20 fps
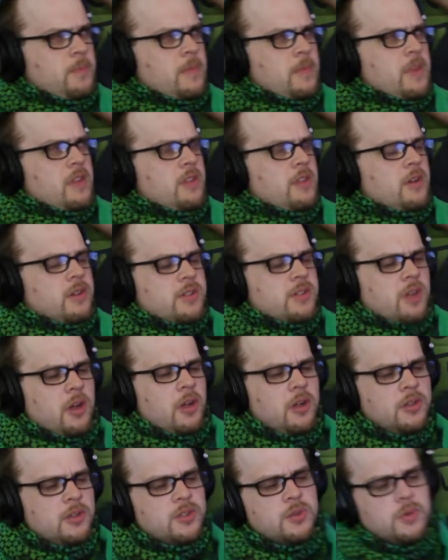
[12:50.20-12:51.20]
There's
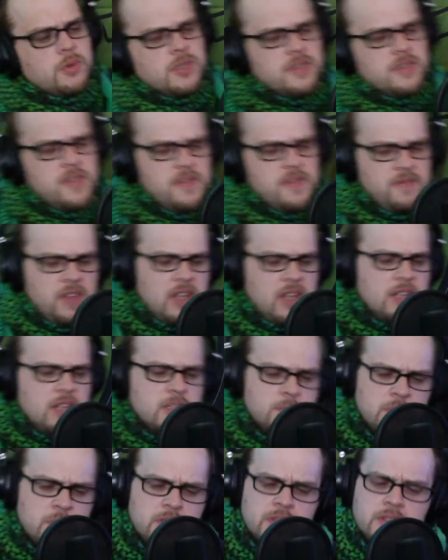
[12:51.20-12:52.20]
all sorts of
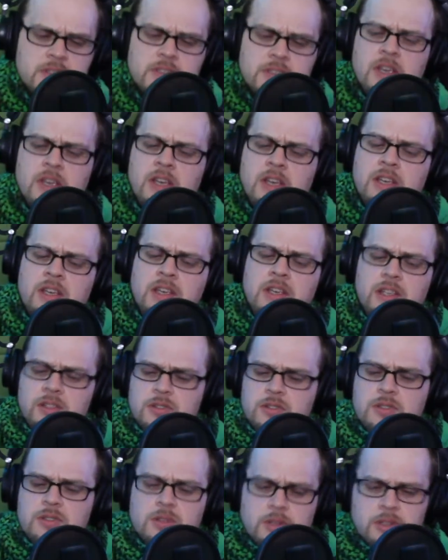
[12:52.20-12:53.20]
advancements
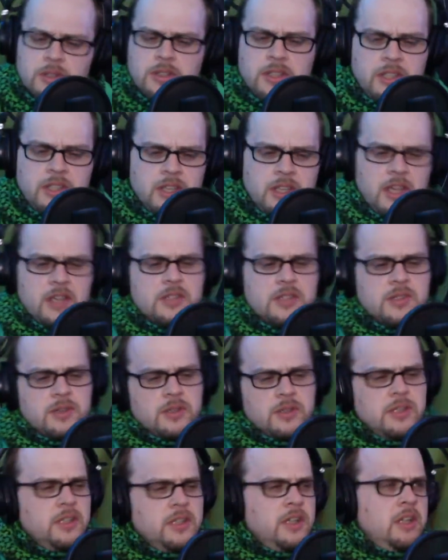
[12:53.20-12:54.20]
internally,
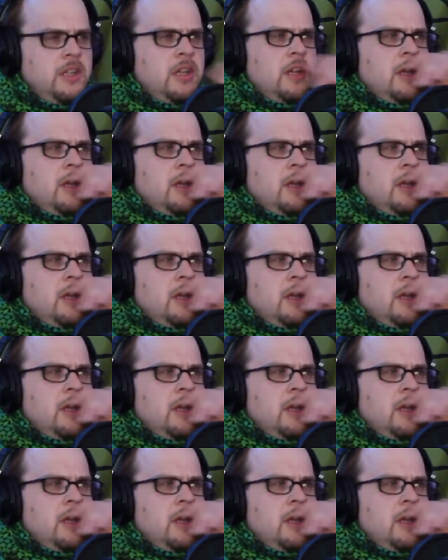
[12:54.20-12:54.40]
externally,